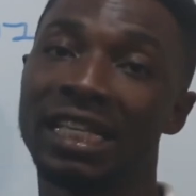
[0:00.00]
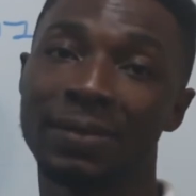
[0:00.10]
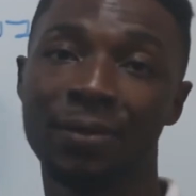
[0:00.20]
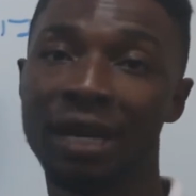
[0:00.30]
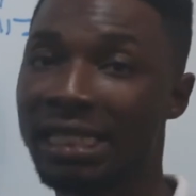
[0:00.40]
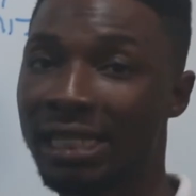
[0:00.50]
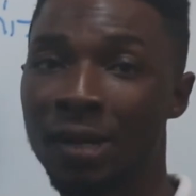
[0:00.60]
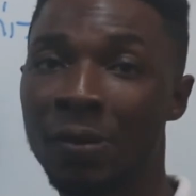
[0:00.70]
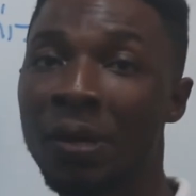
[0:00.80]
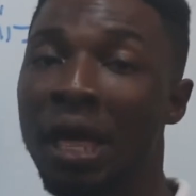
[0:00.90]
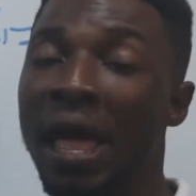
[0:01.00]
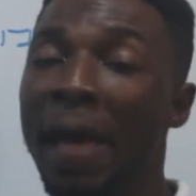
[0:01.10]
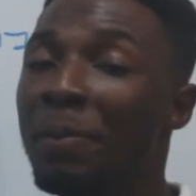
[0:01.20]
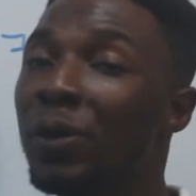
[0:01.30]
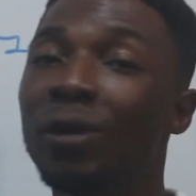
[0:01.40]
experiencing now
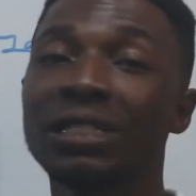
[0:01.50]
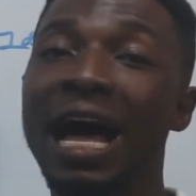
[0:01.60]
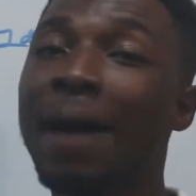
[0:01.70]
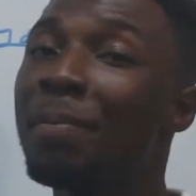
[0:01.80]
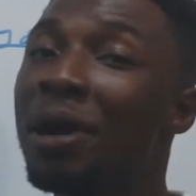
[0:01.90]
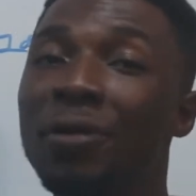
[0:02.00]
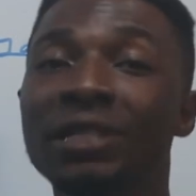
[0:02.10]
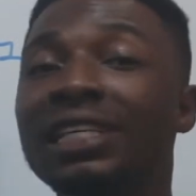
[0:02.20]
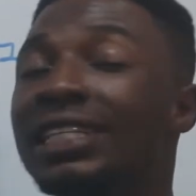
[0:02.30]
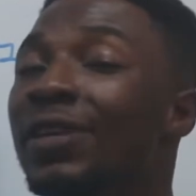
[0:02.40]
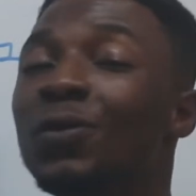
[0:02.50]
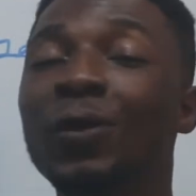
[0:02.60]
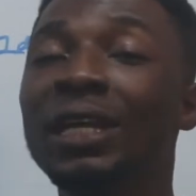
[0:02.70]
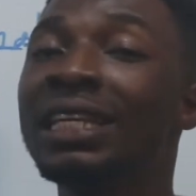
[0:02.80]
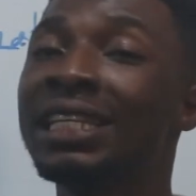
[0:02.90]
because our parents didn't know
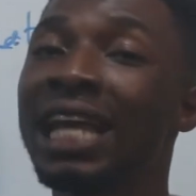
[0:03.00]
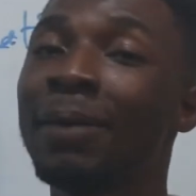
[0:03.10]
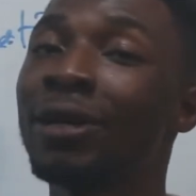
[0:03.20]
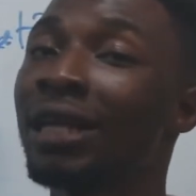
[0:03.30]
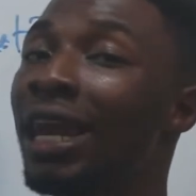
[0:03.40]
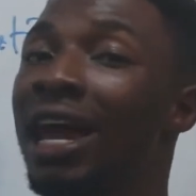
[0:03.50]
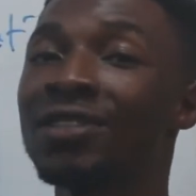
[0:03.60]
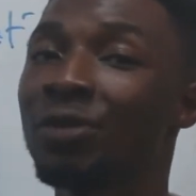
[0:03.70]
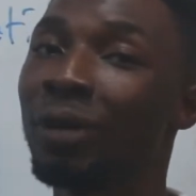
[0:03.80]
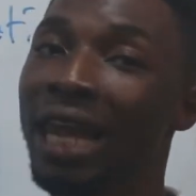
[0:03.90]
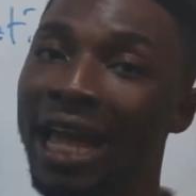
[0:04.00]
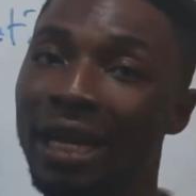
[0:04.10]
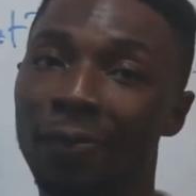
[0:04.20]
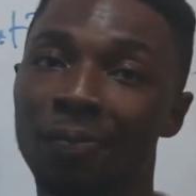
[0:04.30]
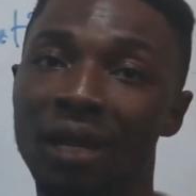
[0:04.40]
anything about classroom
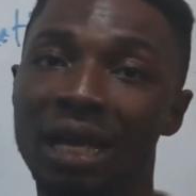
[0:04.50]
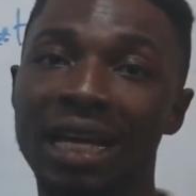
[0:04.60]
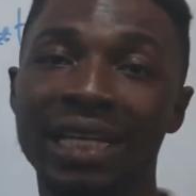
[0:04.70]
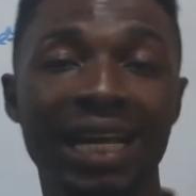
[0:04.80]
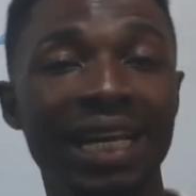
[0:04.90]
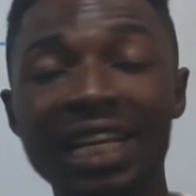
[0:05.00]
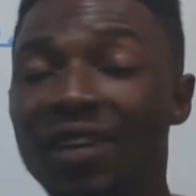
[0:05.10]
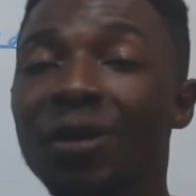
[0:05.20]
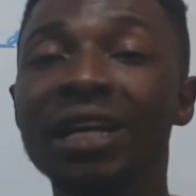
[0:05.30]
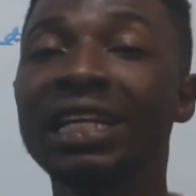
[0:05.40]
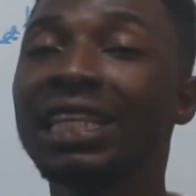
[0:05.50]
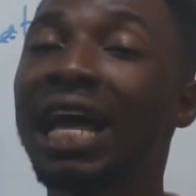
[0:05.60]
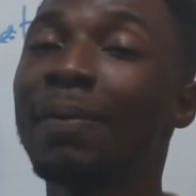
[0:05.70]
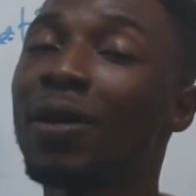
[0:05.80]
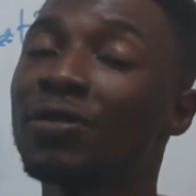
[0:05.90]
learning. They didn't know anything
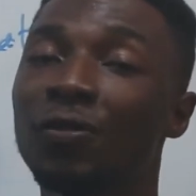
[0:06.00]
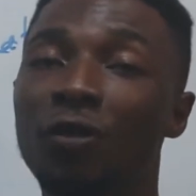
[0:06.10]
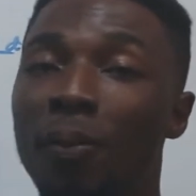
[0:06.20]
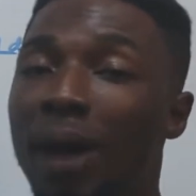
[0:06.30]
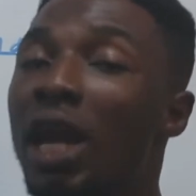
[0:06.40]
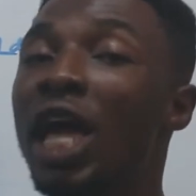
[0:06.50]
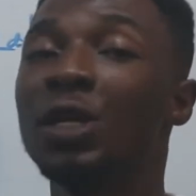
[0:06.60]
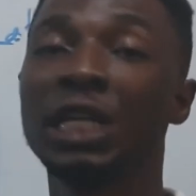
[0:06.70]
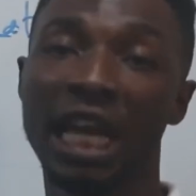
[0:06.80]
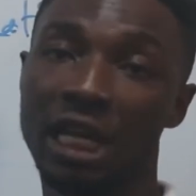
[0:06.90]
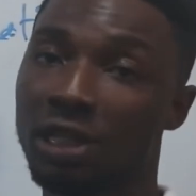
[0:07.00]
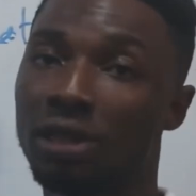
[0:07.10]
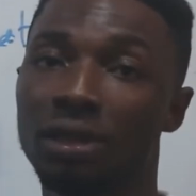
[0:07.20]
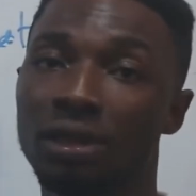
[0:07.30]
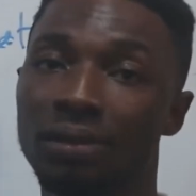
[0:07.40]
about formal education.
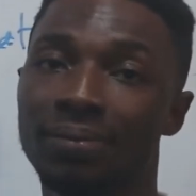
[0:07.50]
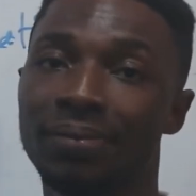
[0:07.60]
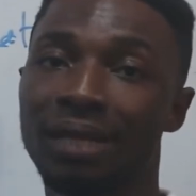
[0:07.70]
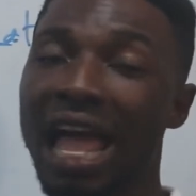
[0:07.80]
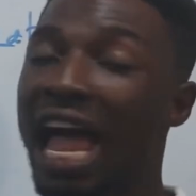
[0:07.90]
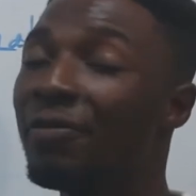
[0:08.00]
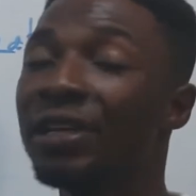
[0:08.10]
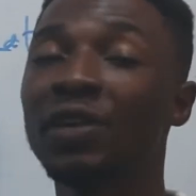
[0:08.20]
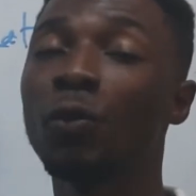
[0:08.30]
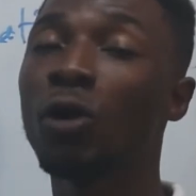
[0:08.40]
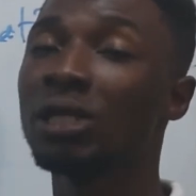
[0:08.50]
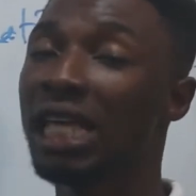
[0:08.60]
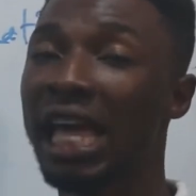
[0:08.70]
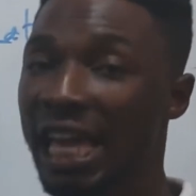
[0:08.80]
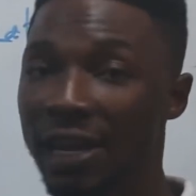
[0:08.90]
Everything was
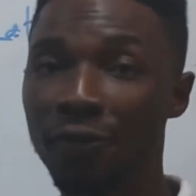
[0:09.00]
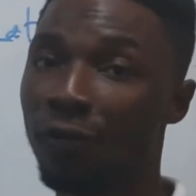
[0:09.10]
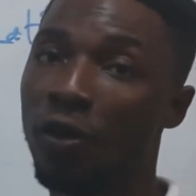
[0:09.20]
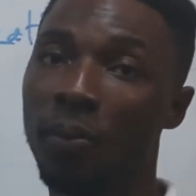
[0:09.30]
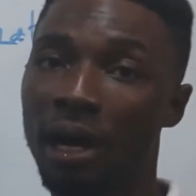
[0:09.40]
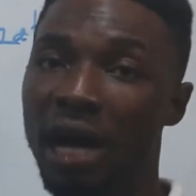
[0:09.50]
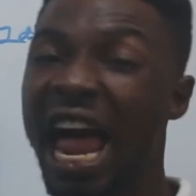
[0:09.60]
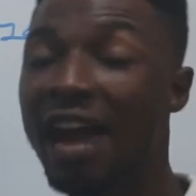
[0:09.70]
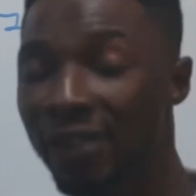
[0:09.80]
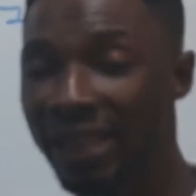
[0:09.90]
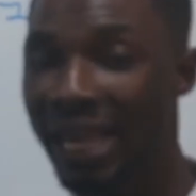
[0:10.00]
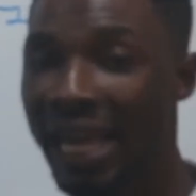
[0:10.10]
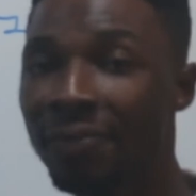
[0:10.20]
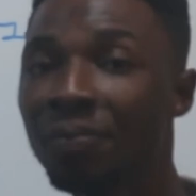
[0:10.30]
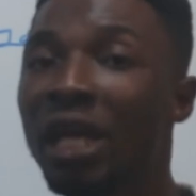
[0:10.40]
informal.
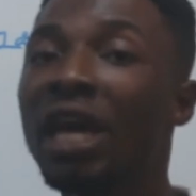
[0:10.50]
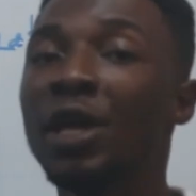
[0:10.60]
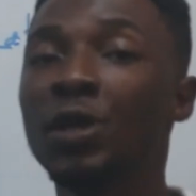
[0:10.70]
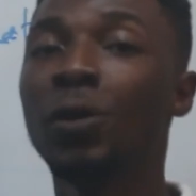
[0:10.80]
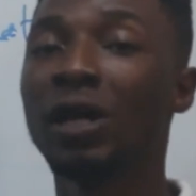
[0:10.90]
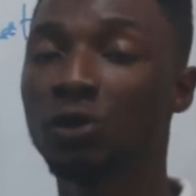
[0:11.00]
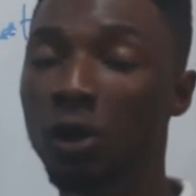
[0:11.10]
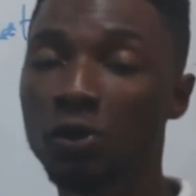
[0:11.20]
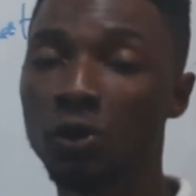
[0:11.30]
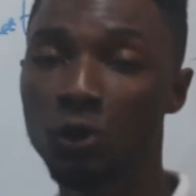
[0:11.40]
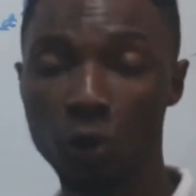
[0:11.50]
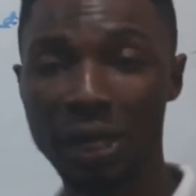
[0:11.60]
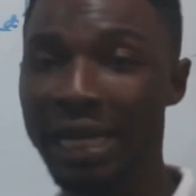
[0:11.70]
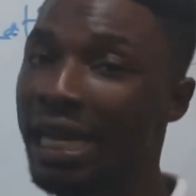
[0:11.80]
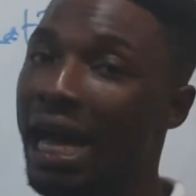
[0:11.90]
Everything you are taught to do
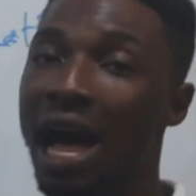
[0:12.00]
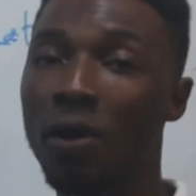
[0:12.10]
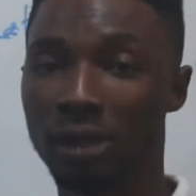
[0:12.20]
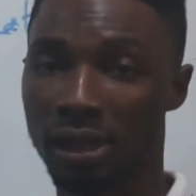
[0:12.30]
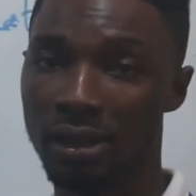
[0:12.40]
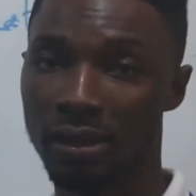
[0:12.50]
in the house.